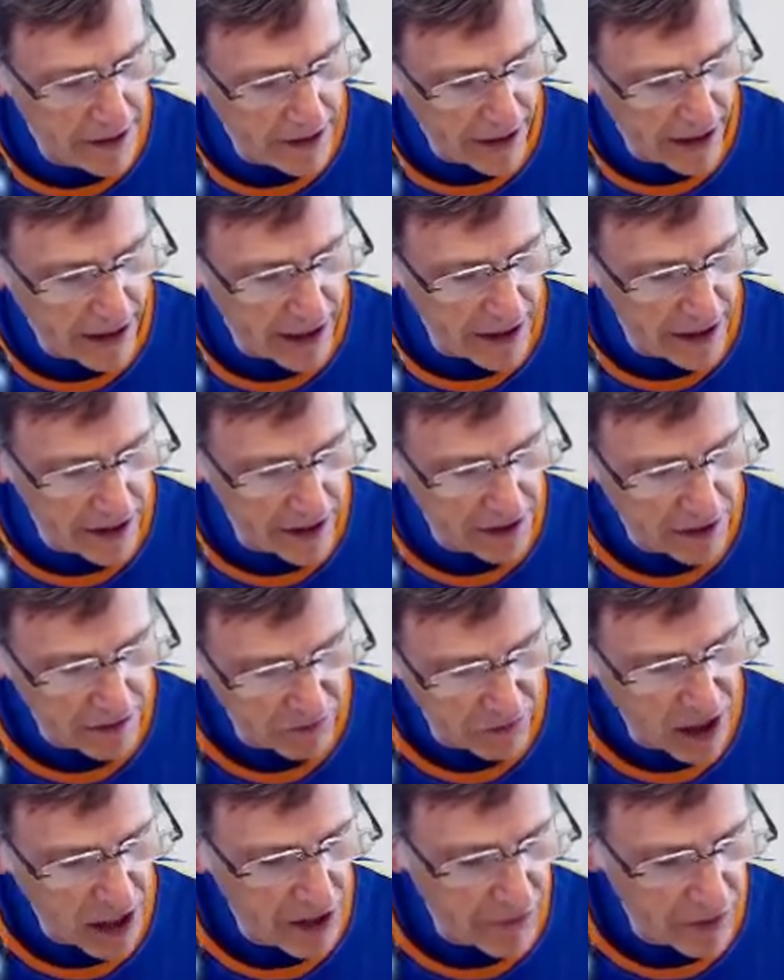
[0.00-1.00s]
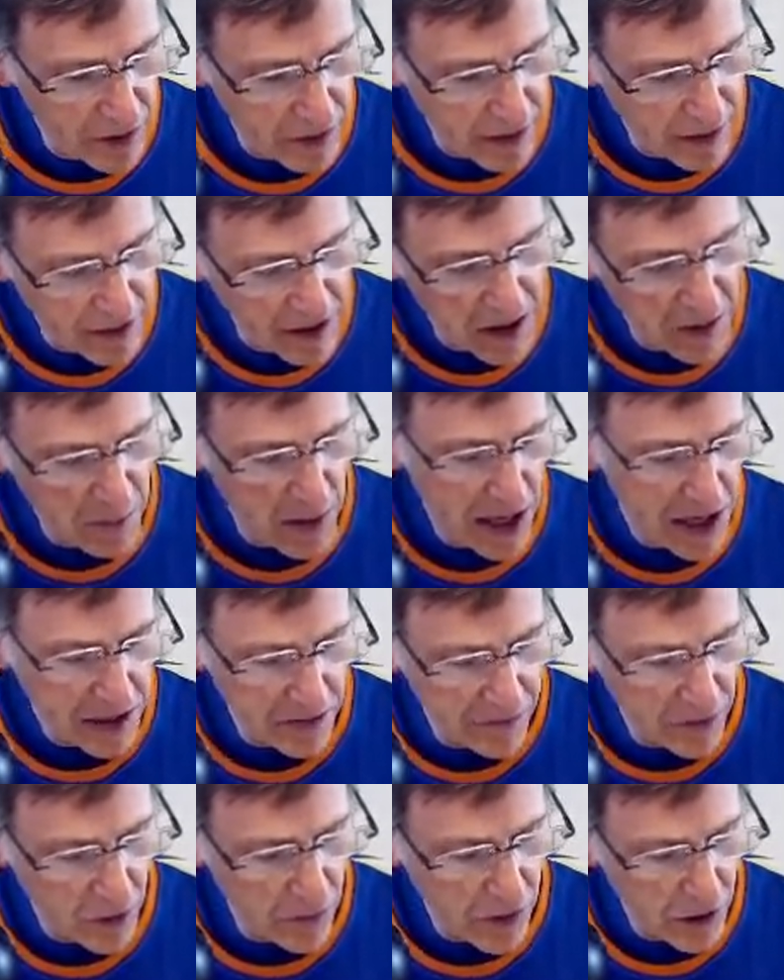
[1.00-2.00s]
It's kind of an
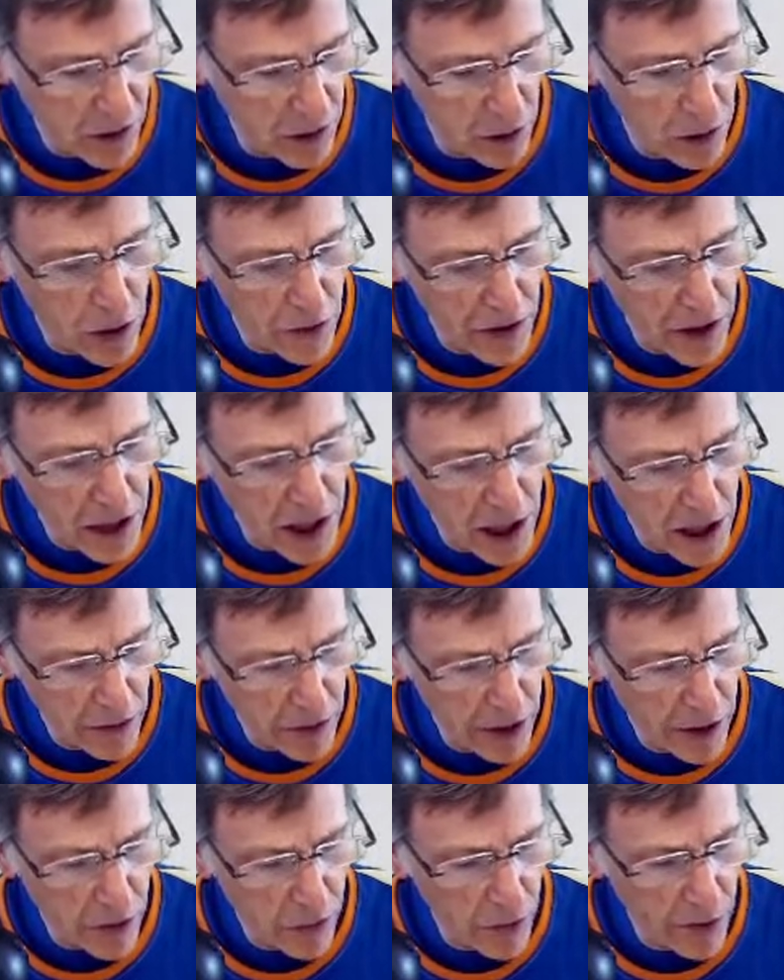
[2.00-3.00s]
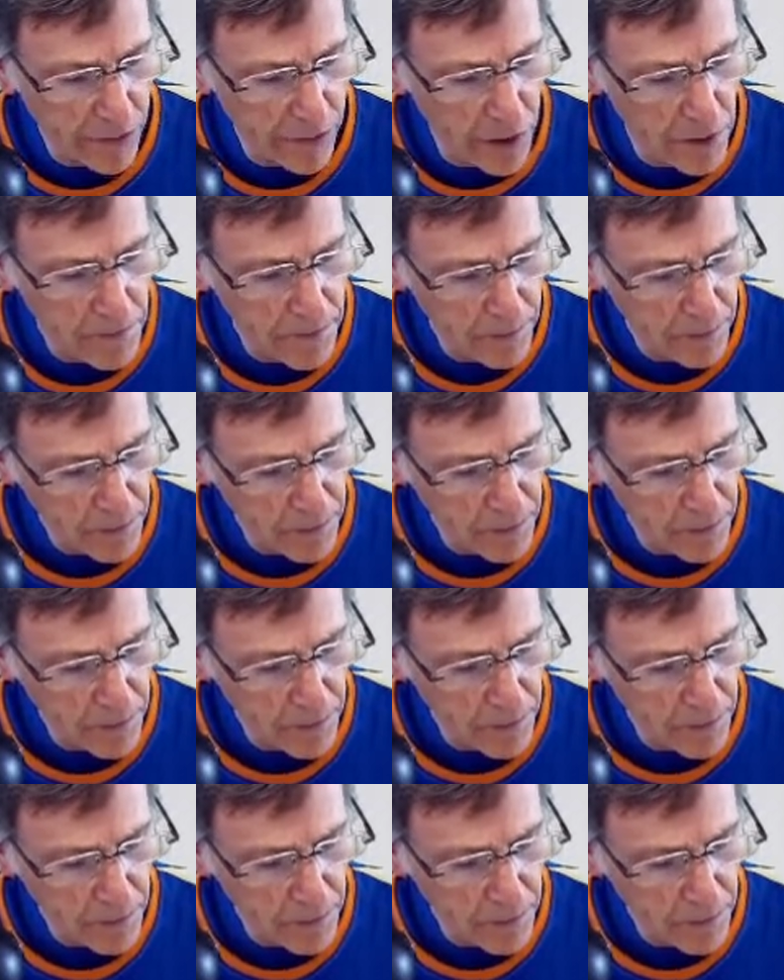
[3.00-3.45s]
expansive view along the Colorado River.